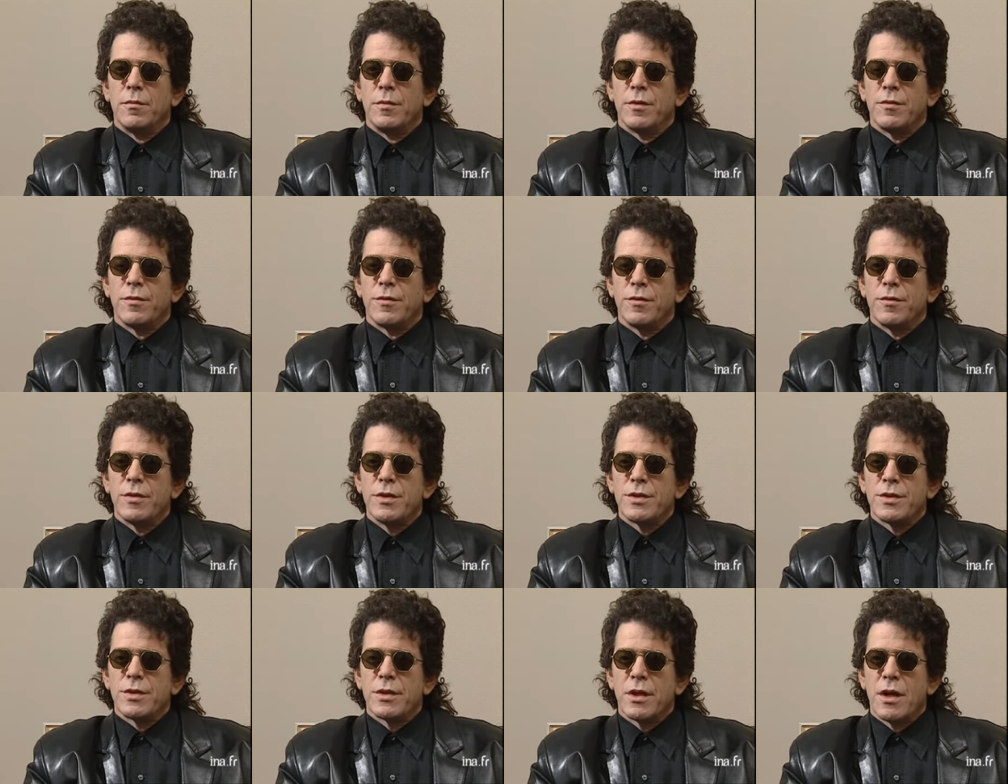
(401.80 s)
but if there
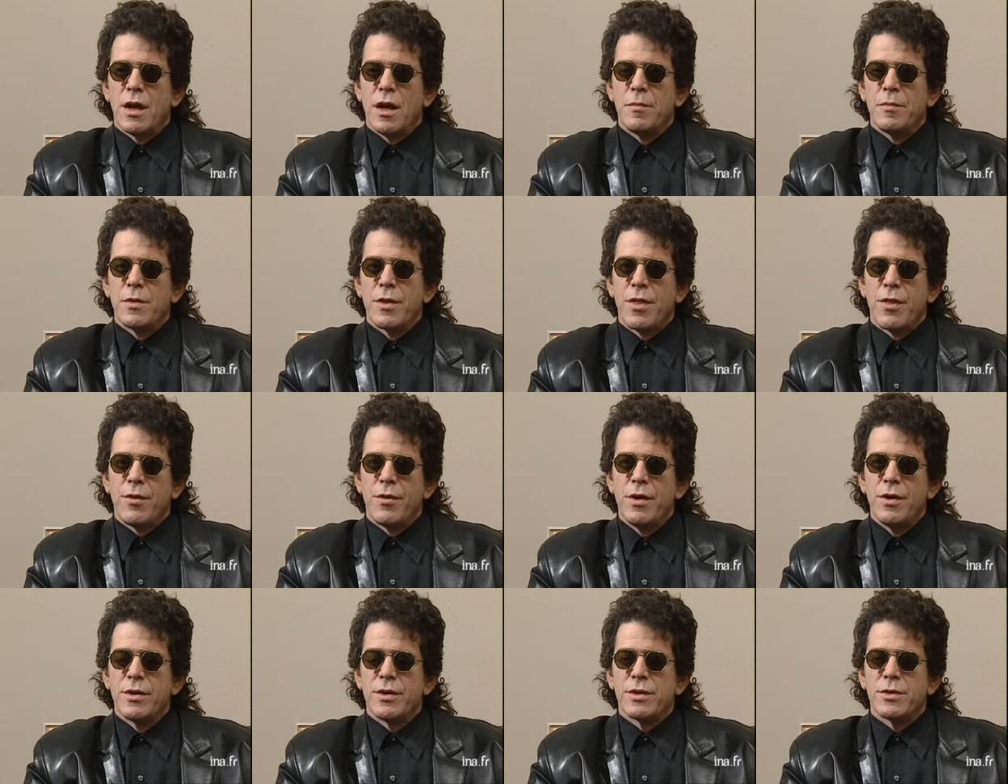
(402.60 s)
is a common
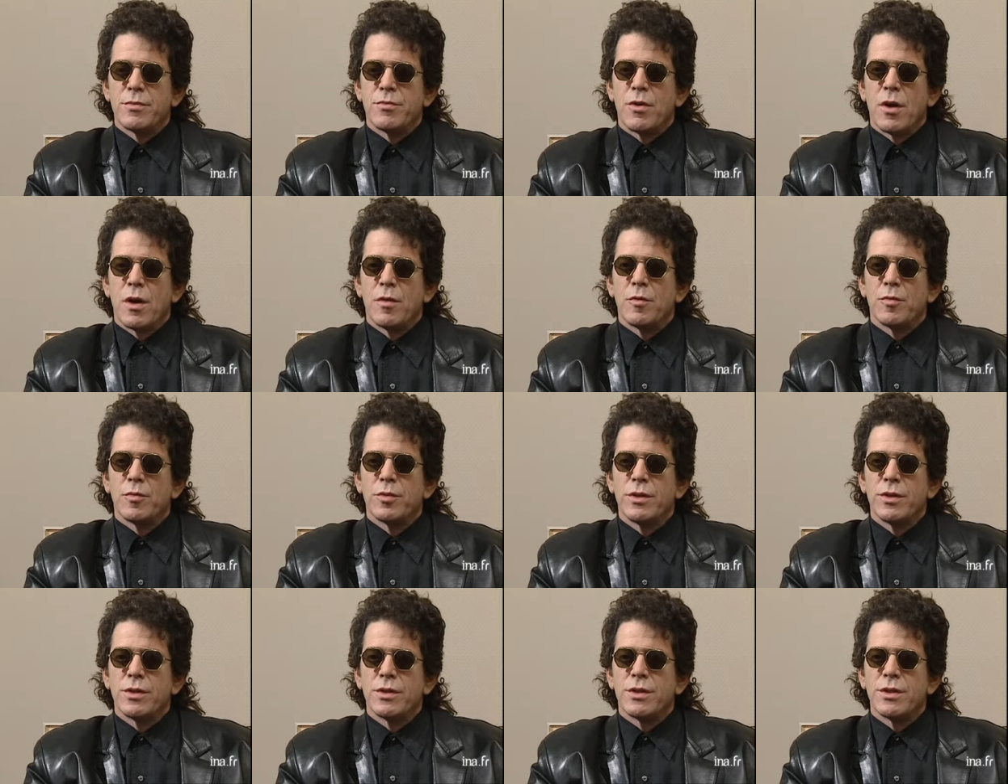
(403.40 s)
thread, it's
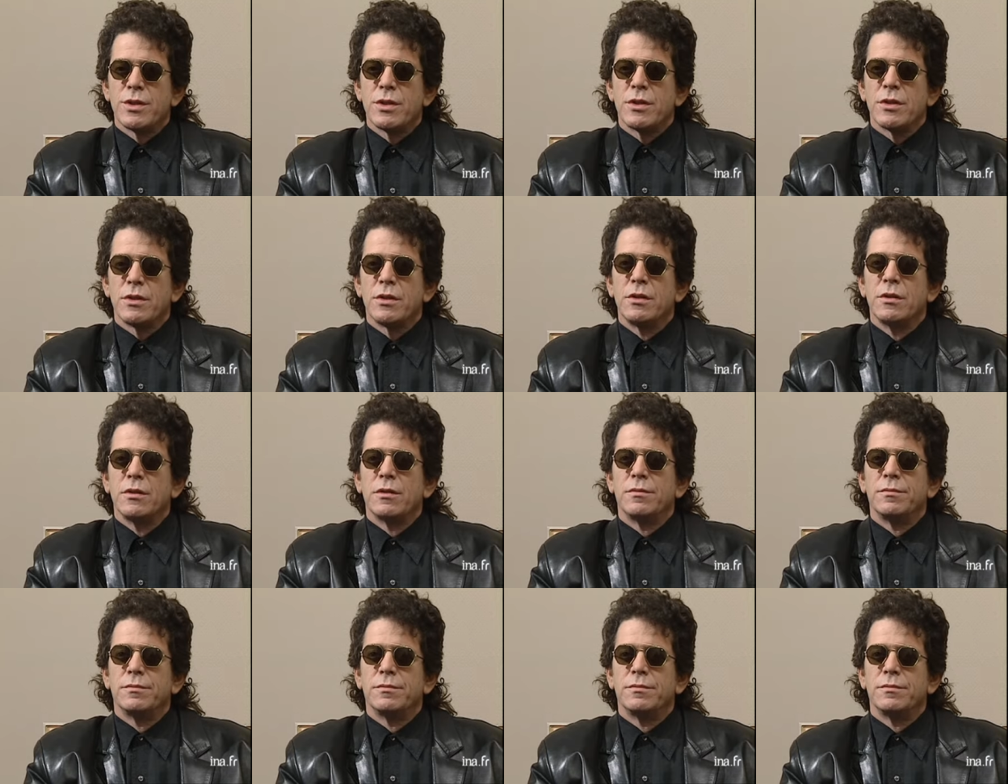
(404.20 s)
probably the city.